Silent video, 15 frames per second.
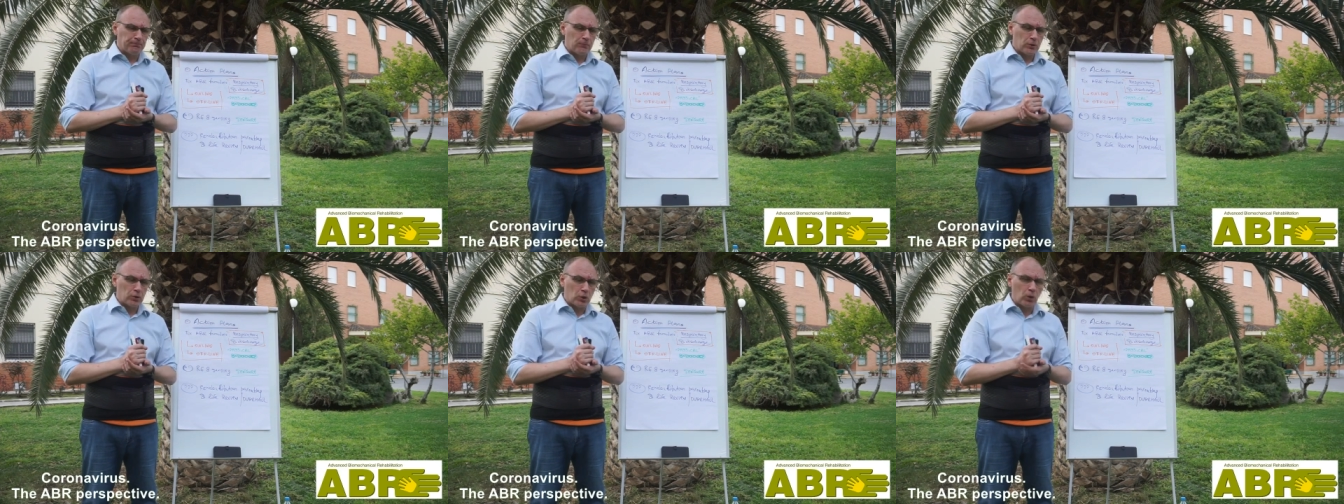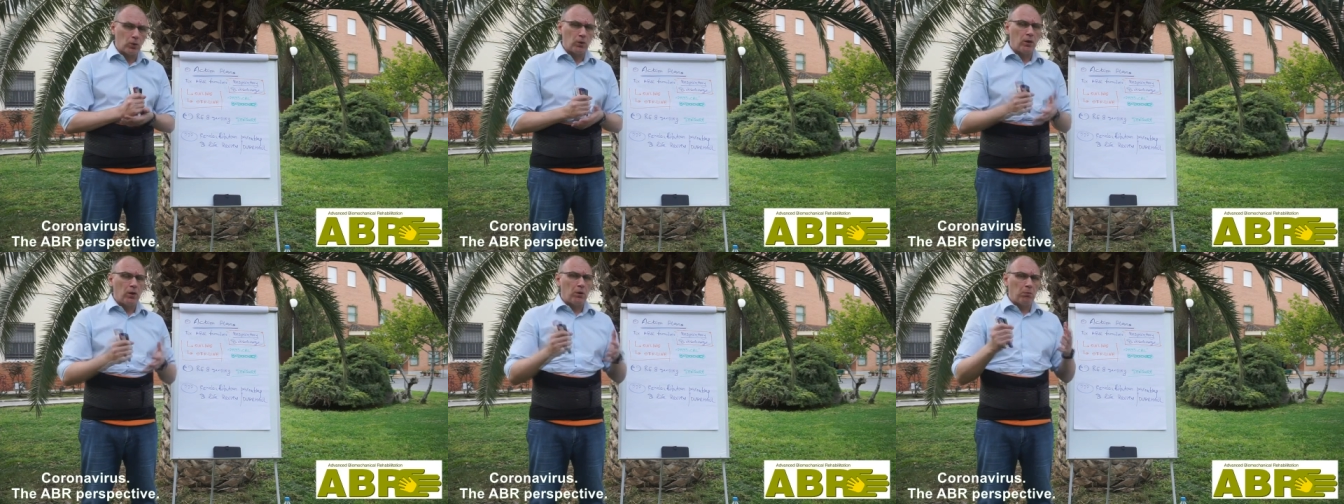
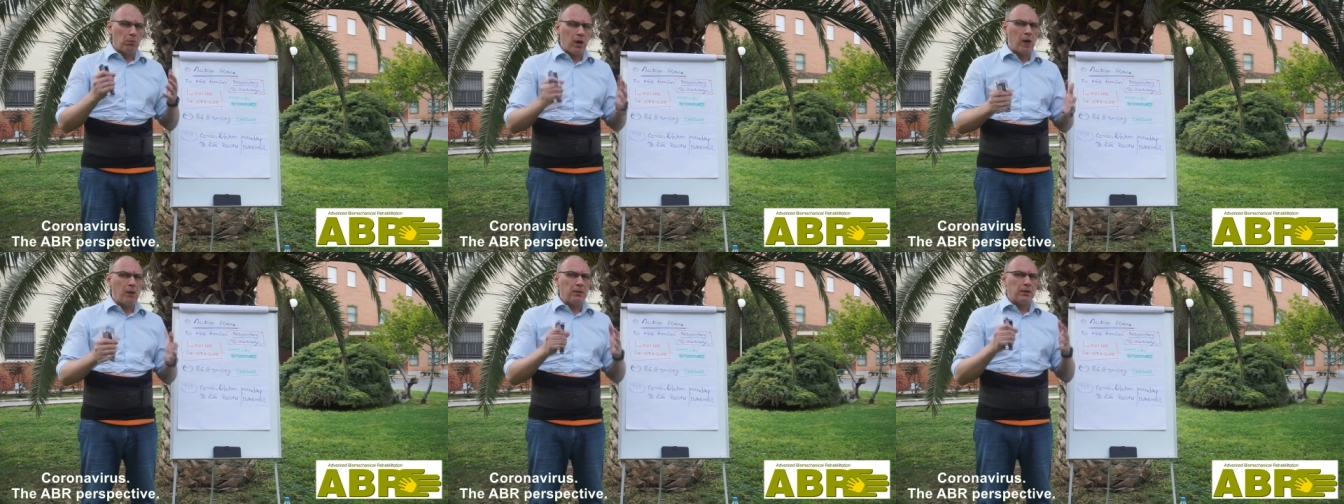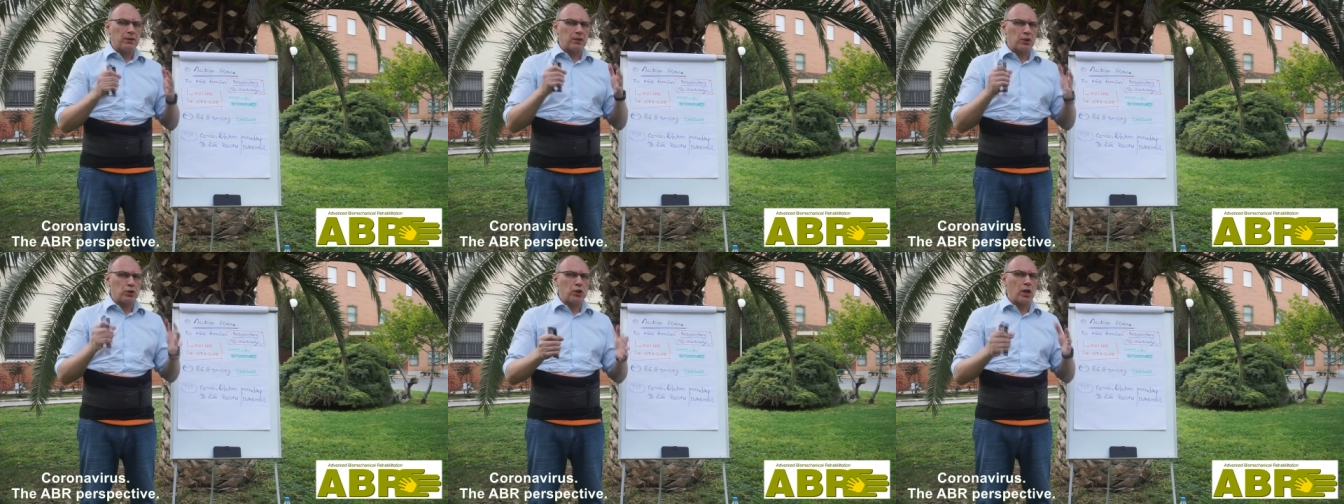So my
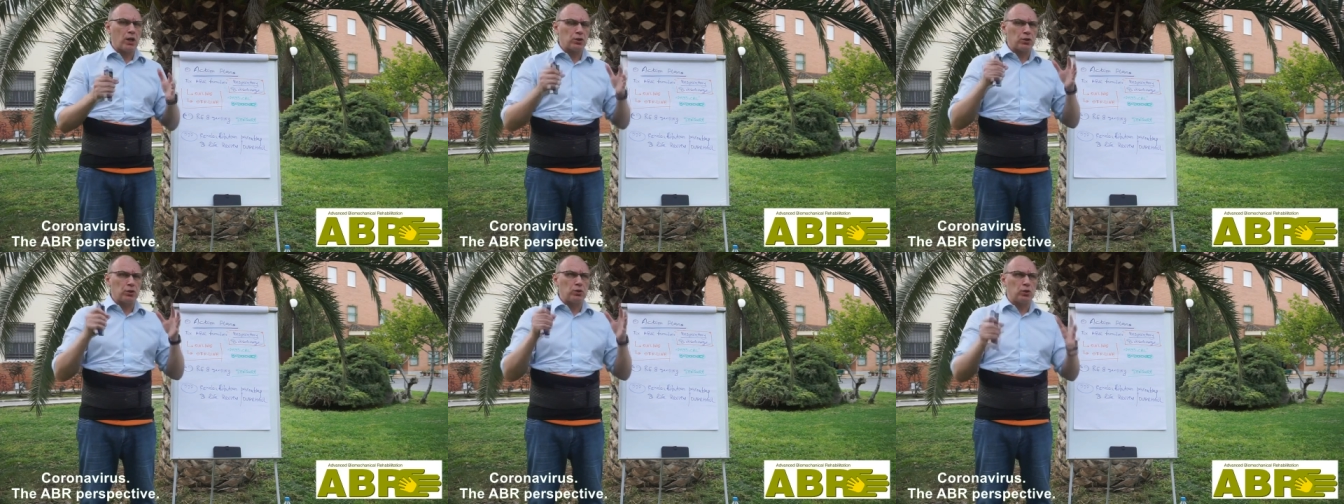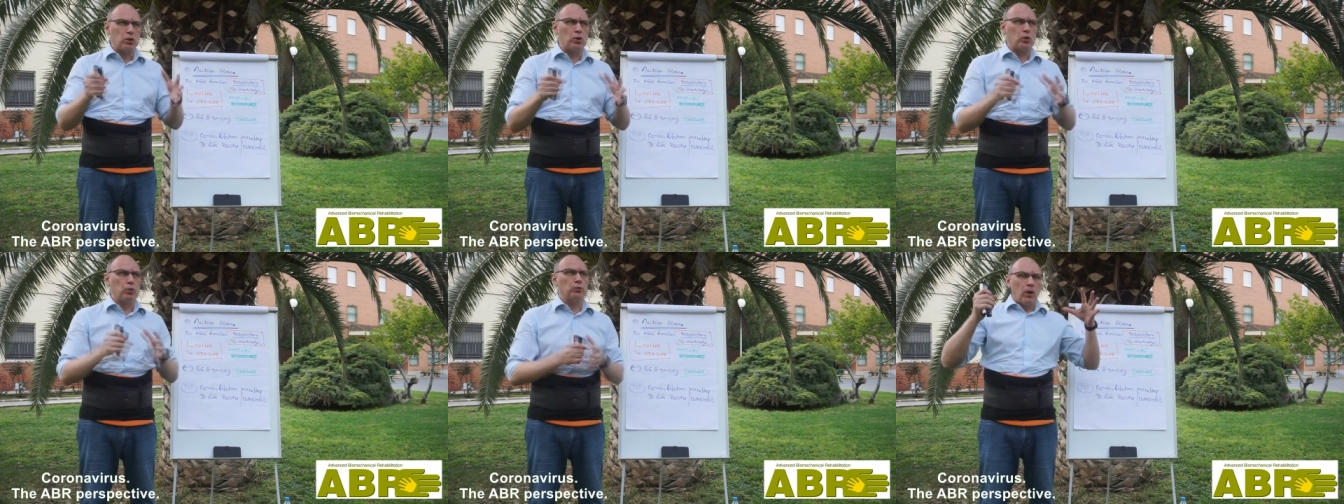suggestion to
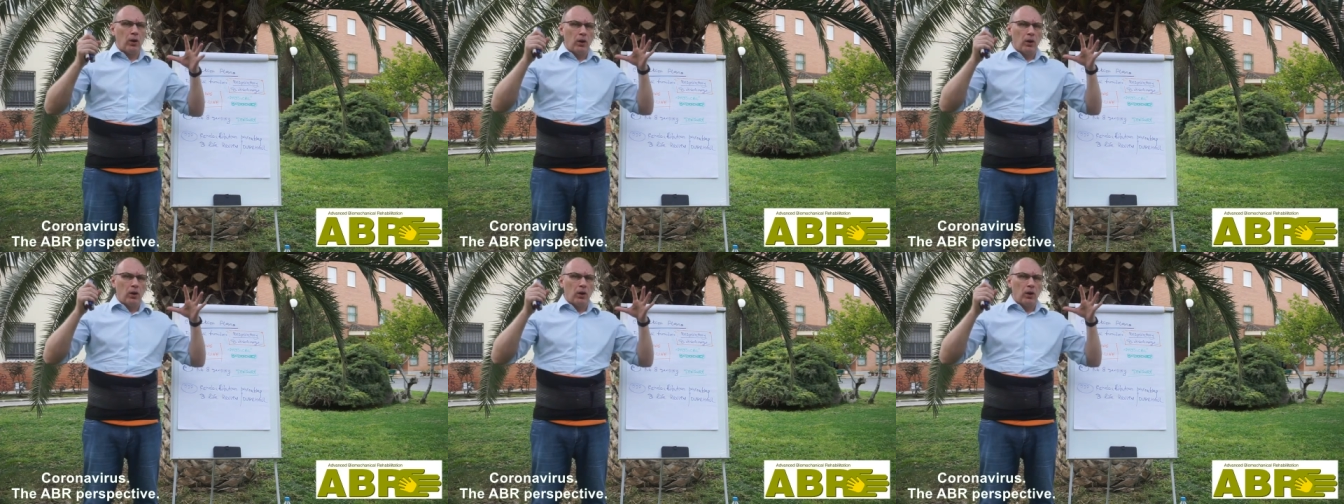you,